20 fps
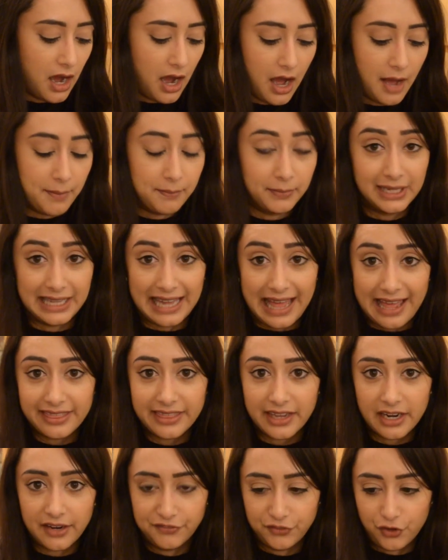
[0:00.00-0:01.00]
I'm glad
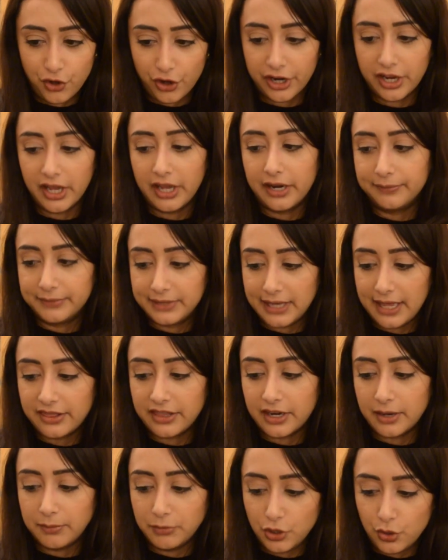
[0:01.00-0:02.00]
that I've got it and I'm glad
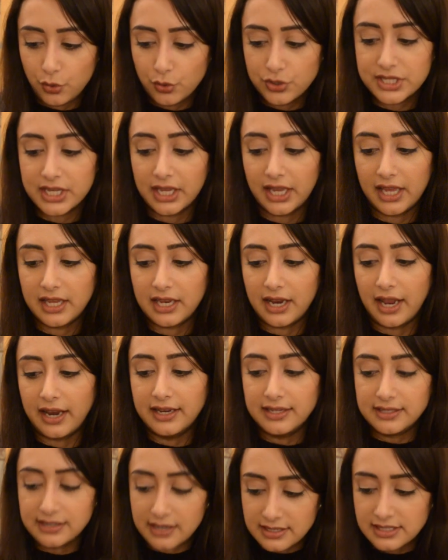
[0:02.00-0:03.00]
that I'm using it, and
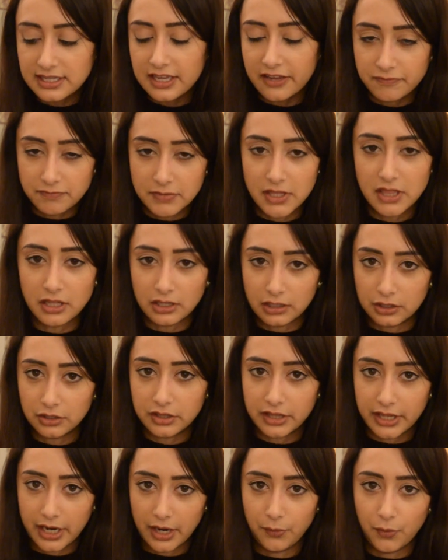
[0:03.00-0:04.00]
it does give me the
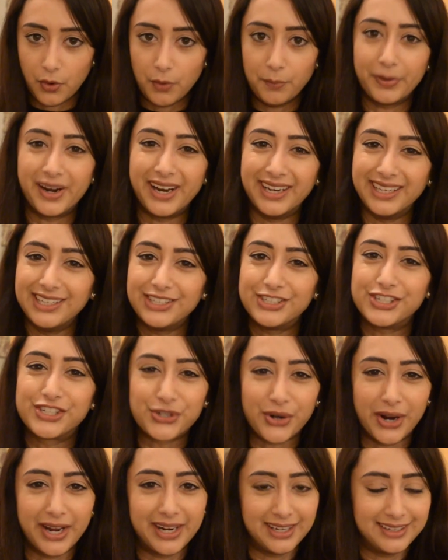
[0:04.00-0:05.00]
look that I want, but I need to
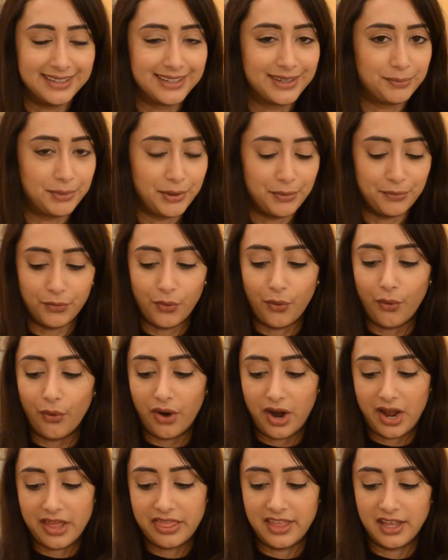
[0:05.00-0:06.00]
try it a little bit
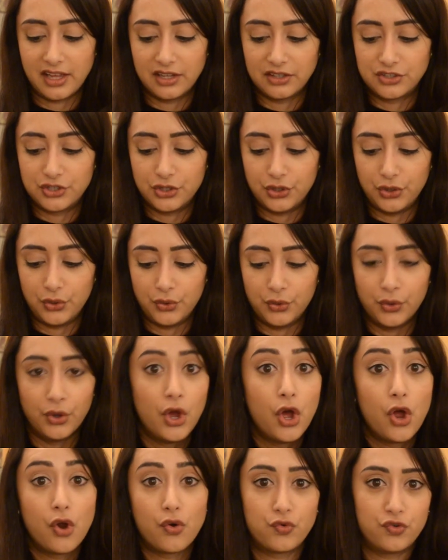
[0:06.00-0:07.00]
more, I think, to
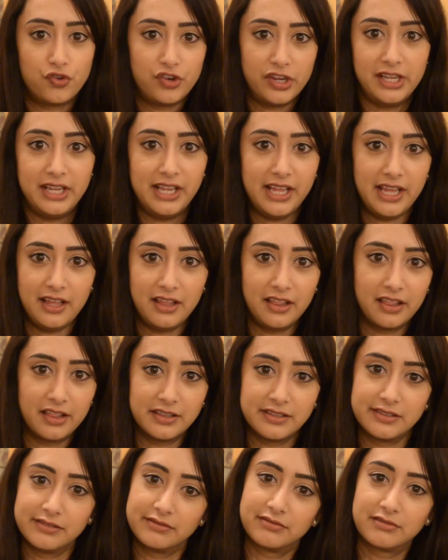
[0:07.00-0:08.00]
really
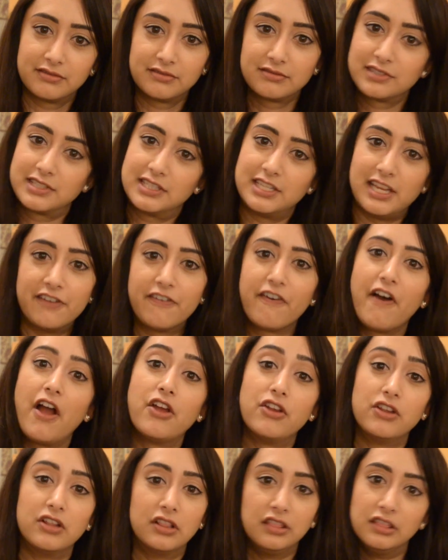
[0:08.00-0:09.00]
see if
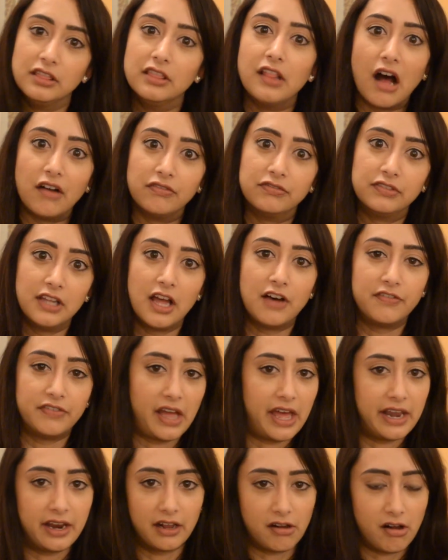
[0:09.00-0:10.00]
I love it
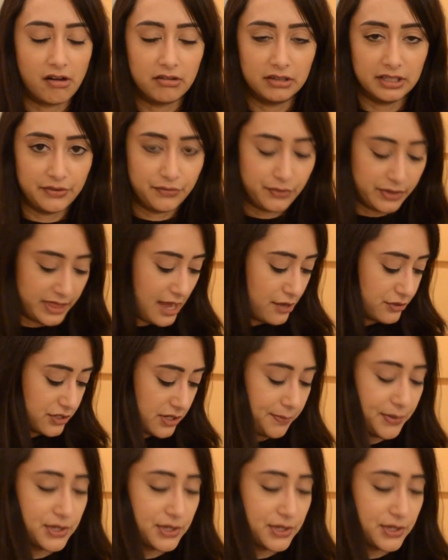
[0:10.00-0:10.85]
and I can't live without it.